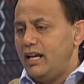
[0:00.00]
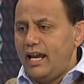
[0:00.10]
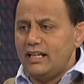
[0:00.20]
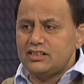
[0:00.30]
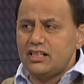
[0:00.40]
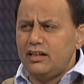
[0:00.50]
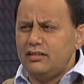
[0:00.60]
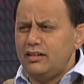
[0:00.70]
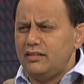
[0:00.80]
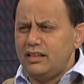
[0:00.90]
And
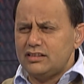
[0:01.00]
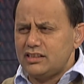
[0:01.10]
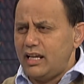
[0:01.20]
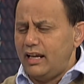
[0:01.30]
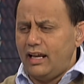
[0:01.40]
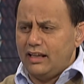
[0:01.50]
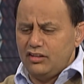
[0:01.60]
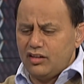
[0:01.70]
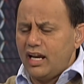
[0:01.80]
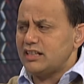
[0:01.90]
so and
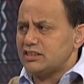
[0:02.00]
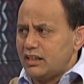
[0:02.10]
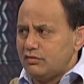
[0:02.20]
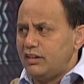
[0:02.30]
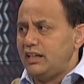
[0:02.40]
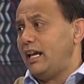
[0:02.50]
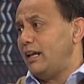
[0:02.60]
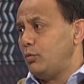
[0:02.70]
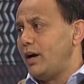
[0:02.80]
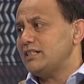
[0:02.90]
you can't say Rennie
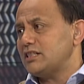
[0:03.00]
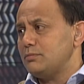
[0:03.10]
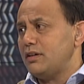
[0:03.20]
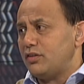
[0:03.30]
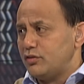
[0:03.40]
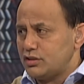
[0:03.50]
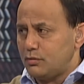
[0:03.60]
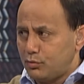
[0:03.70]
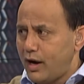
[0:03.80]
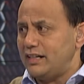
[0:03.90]
and Wayne Smith, who's the
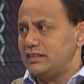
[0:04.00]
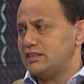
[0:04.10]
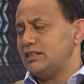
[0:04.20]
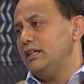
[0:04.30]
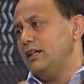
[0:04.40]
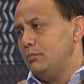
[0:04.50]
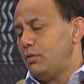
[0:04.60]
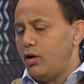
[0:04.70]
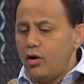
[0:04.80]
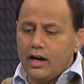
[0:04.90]
brains
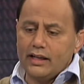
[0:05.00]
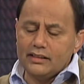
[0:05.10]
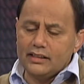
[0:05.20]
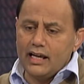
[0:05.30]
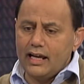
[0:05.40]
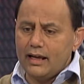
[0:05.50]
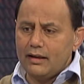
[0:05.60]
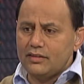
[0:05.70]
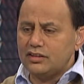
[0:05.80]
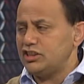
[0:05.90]
behind
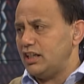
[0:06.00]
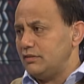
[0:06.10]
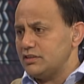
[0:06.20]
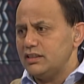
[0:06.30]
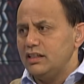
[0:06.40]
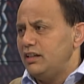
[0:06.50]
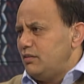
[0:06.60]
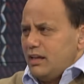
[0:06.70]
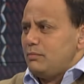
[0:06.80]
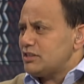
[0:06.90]
the Chiefs.
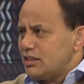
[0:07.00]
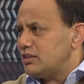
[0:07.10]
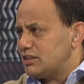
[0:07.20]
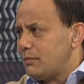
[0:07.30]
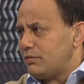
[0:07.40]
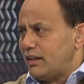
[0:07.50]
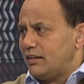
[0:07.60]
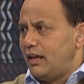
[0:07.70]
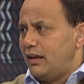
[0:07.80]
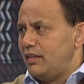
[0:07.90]
They must know something
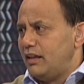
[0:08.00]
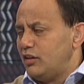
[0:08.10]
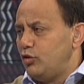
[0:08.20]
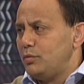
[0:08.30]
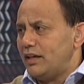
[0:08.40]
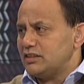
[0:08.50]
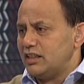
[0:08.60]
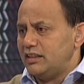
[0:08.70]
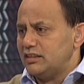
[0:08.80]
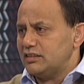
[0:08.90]
that the All Black
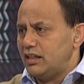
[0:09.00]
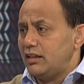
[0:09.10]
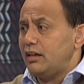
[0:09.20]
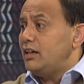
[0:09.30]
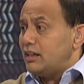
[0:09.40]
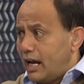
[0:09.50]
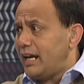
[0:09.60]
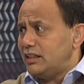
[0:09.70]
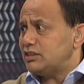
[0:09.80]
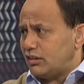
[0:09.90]
selectors don't know.
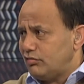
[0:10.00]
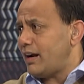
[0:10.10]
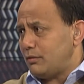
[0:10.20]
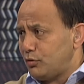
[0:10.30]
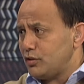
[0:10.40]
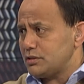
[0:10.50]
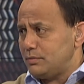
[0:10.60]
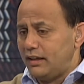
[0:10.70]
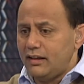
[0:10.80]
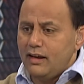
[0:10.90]
Kane is a great
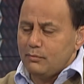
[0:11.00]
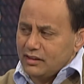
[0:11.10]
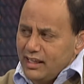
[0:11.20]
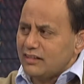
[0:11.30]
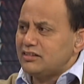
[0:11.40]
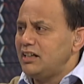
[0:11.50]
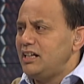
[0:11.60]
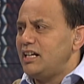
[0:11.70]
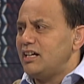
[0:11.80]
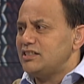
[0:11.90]
prospect, but now Te
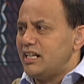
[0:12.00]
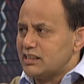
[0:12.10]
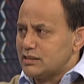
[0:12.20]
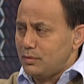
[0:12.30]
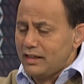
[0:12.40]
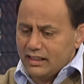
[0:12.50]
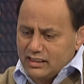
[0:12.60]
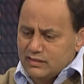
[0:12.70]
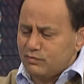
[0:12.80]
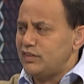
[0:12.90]
Reo's at his peak.
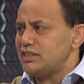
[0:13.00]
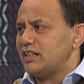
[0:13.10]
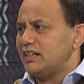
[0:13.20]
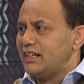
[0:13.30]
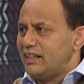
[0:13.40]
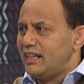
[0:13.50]
He's physically